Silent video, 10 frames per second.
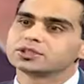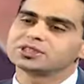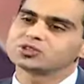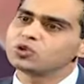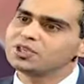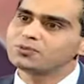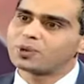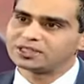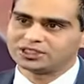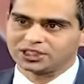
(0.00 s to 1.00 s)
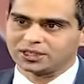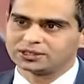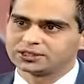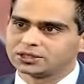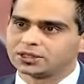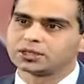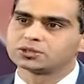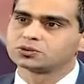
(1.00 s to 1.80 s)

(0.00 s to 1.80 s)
there's only one charge uh,